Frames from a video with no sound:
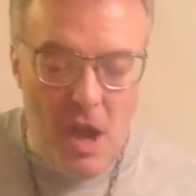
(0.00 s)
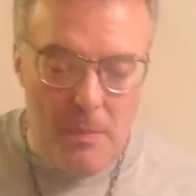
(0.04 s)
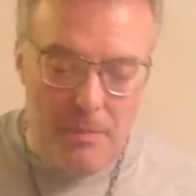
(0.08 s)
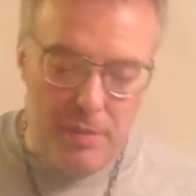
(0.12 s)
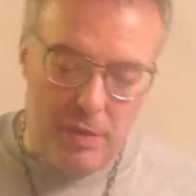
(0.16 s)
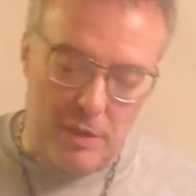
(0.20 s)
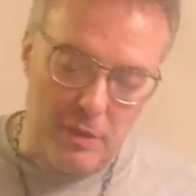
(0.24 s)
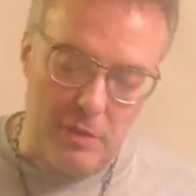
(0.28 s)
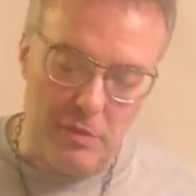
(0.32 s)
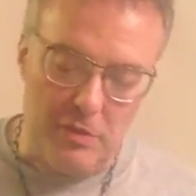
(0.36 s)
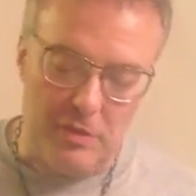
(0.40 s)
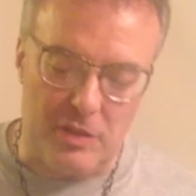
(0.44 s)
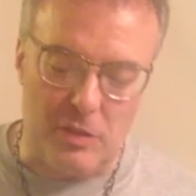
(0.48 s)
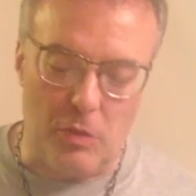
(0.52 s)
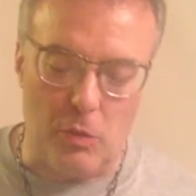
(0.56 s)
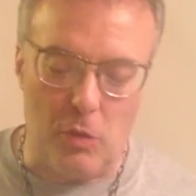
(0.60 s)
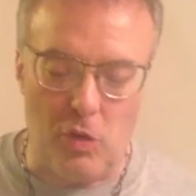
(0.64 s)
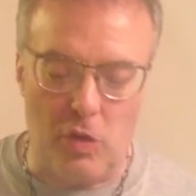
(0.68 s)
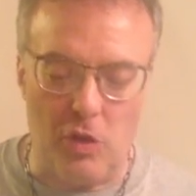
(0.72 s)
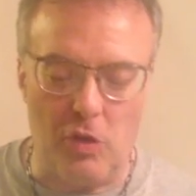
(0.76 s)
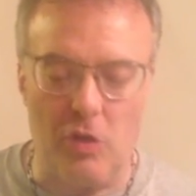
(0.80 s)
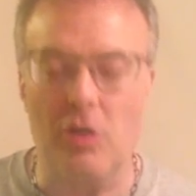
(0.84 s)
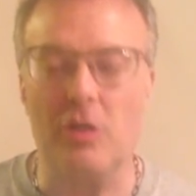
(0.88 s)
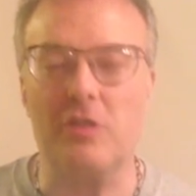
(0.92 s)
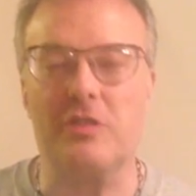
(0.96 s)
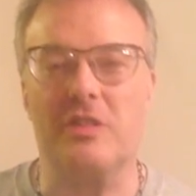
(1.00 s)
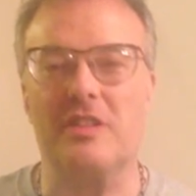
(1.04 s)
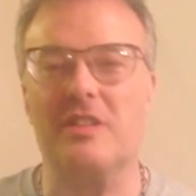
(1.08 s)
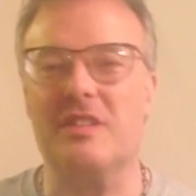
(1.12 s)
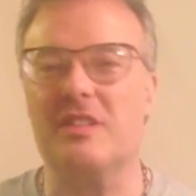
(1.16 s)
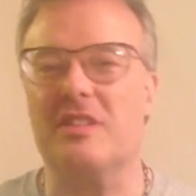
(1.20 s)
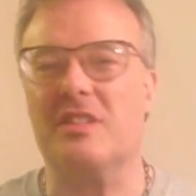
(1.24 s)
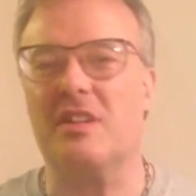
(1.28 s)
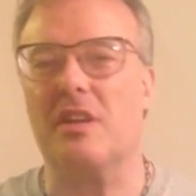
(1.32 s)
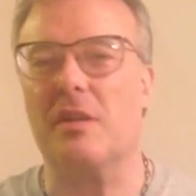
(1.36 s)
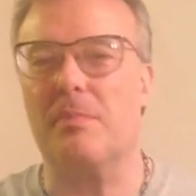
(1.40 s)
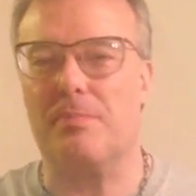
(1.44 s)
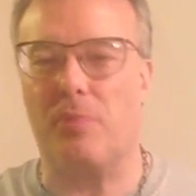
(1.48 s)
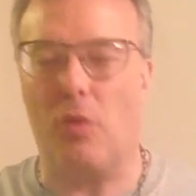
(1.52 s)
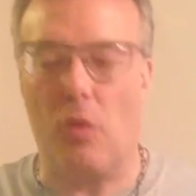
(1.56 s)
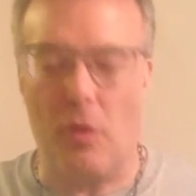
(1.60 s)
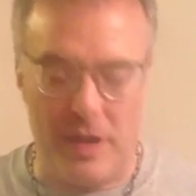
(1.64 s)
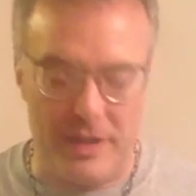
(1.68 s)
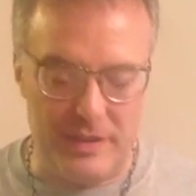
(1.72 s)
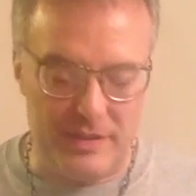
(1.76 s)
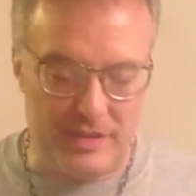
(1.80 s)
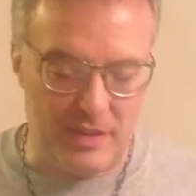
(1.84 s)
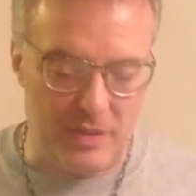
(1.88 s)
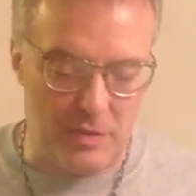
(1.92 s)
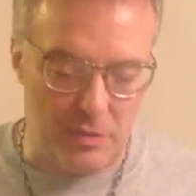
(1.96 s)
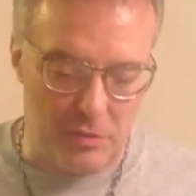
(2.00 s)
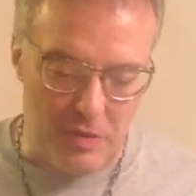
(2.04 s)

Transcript: pollute the world and poison